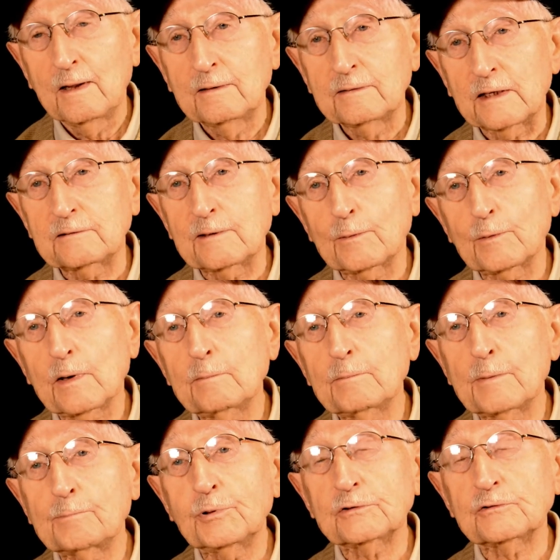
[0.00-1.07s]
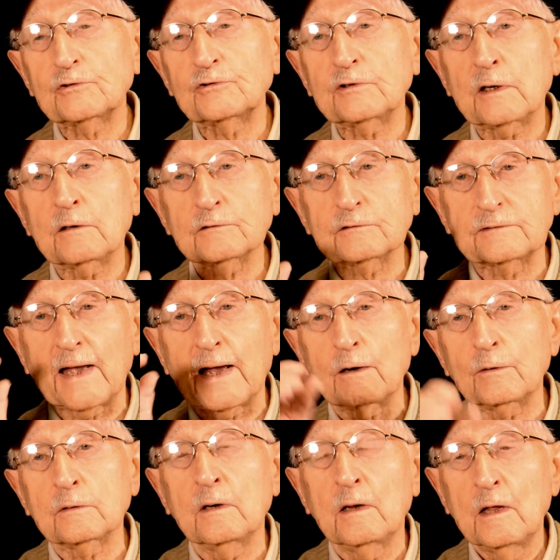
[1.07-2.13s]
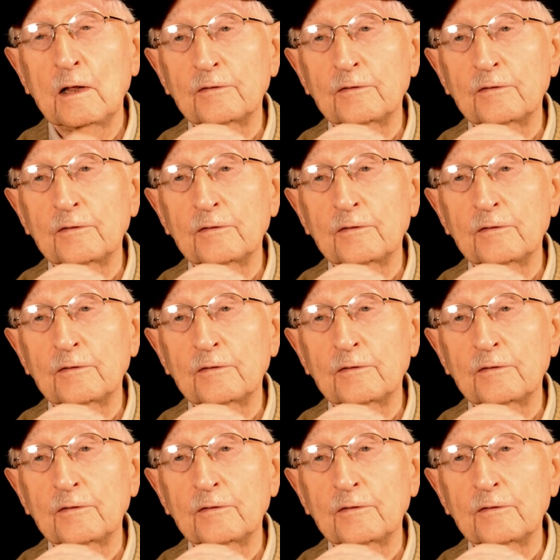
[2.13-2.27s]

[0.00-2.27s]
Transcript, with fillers: that they were able to put the shells down